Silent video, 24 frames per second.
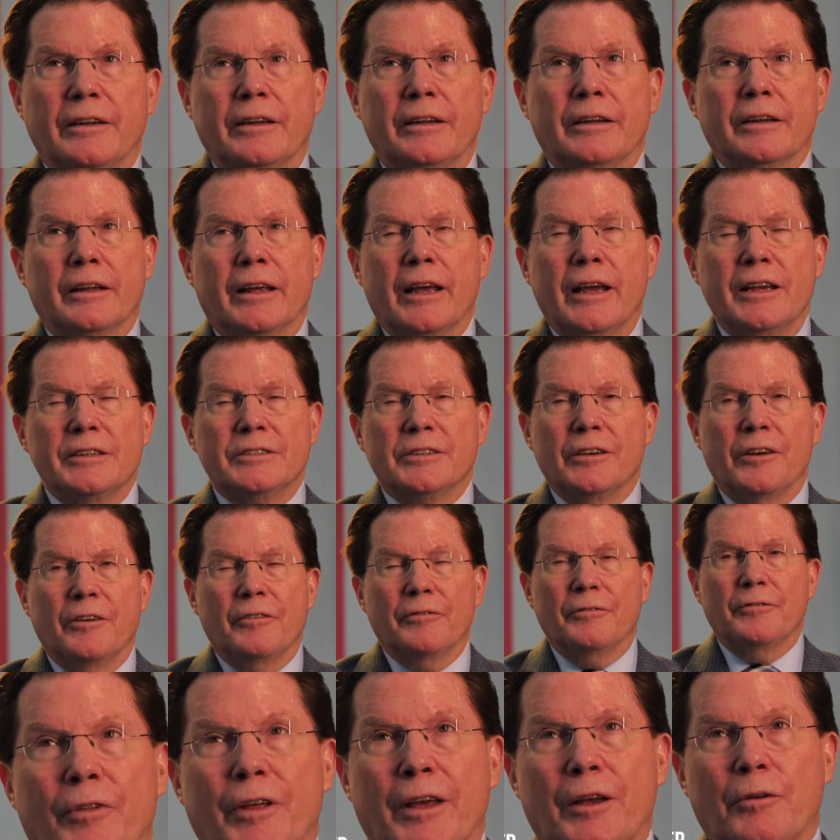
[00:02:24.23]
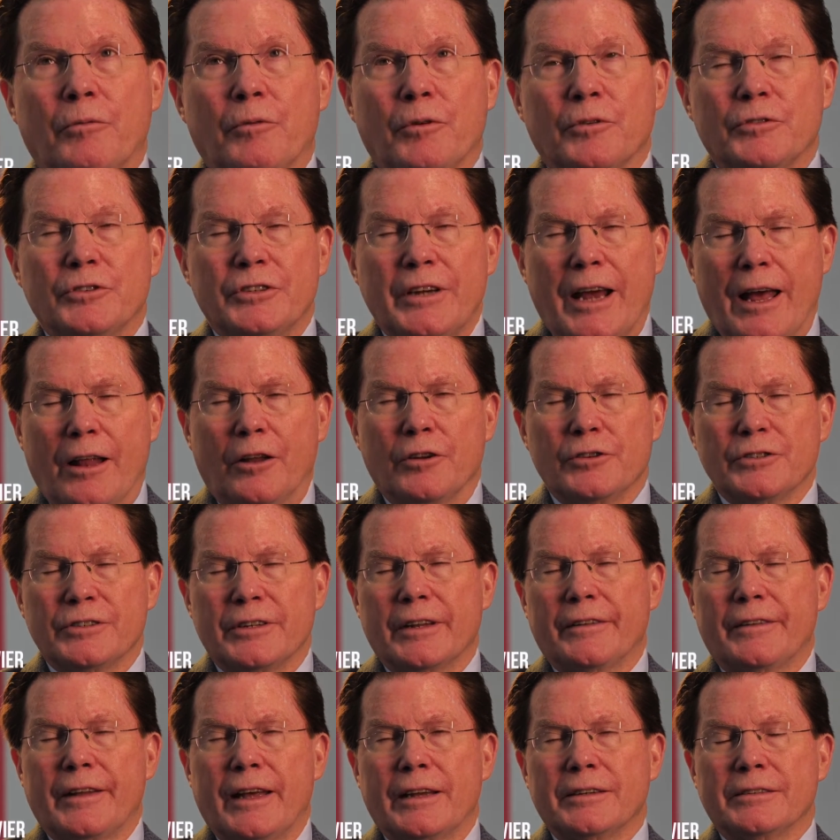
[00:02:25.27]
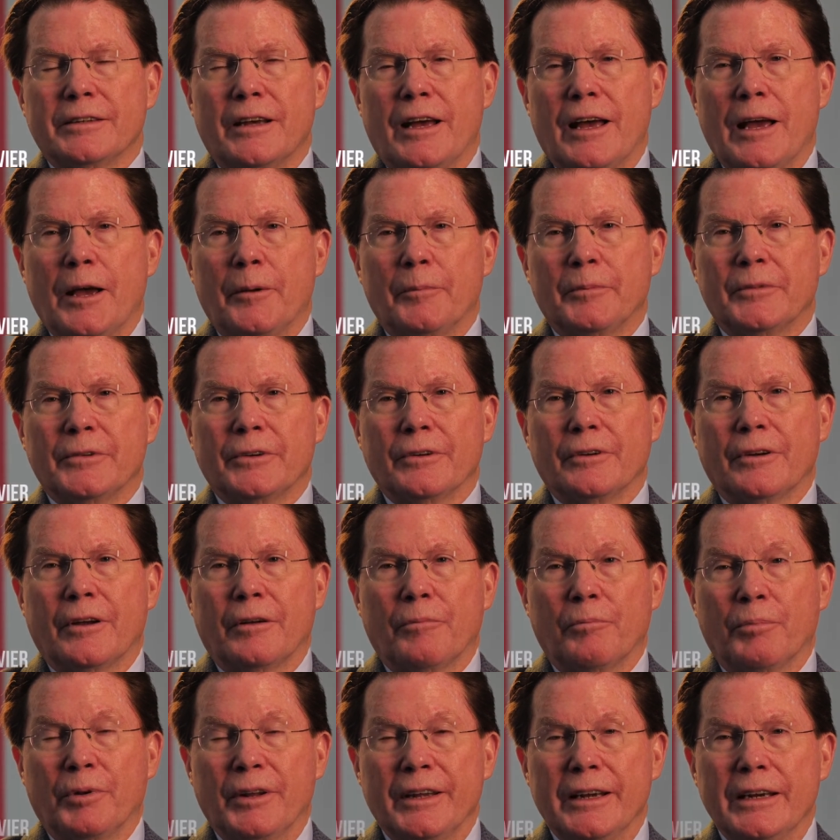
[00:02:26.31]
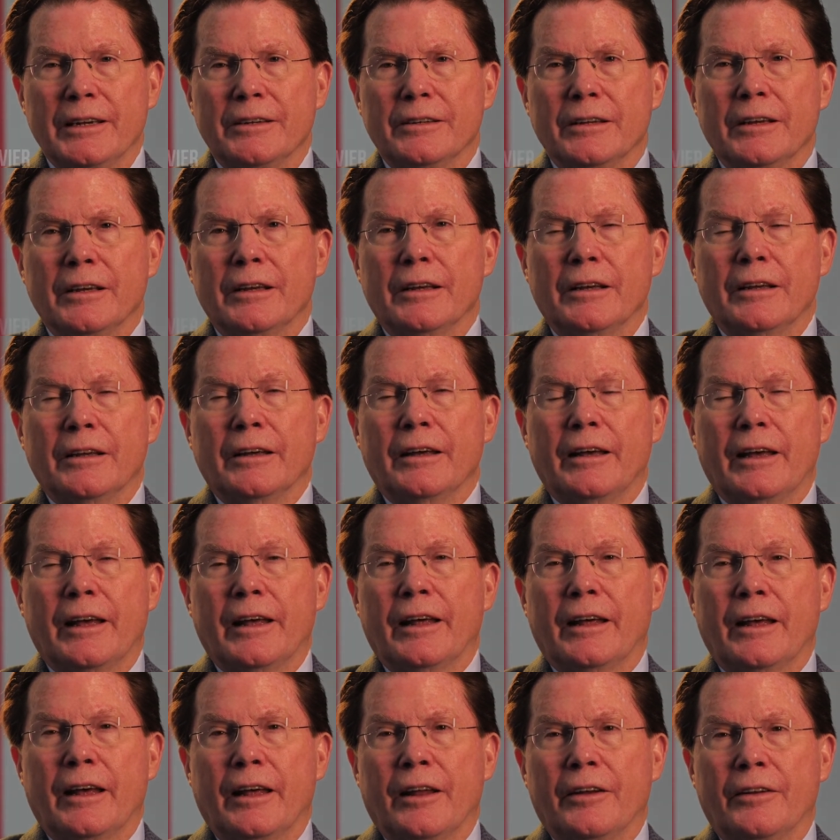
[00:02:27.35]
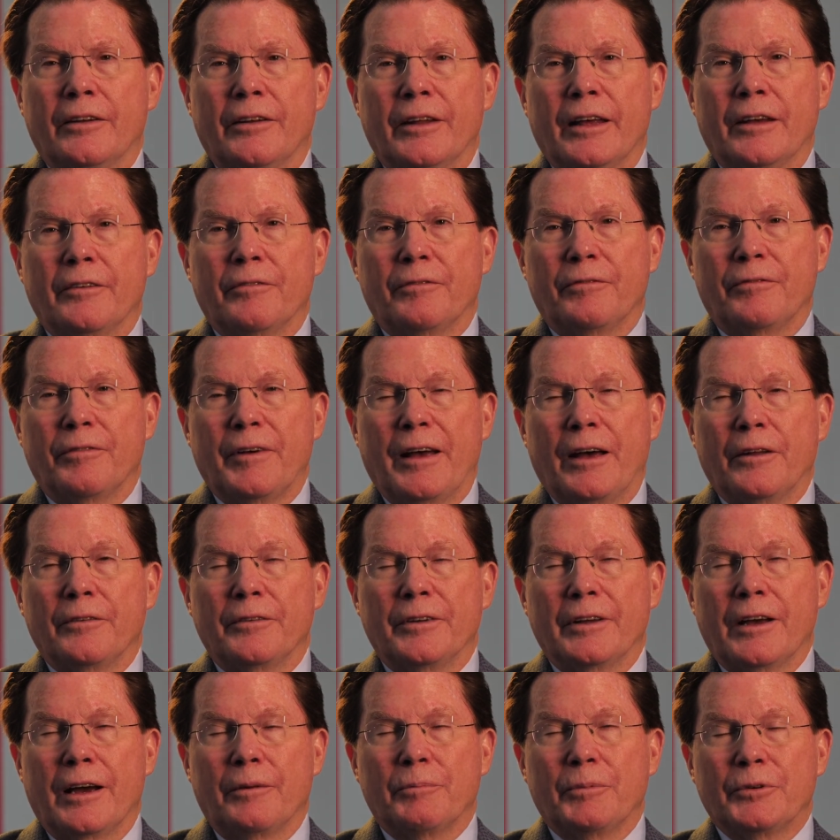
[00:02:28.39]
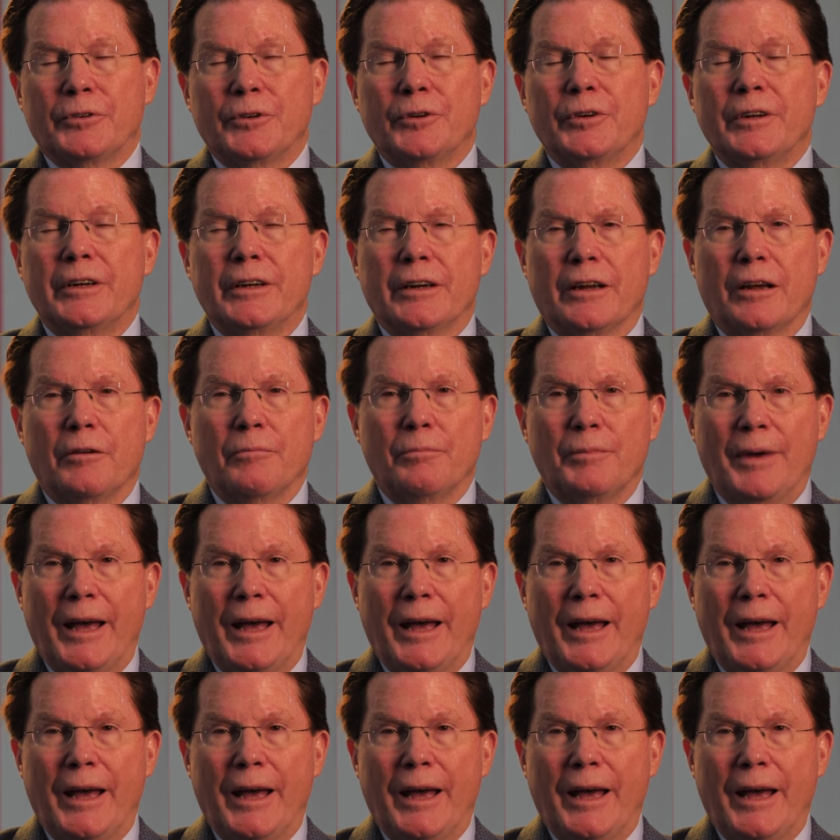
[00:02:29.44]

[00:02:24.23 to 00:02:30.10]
in the case of they were challenged at that time to complete and they found the opportunity to come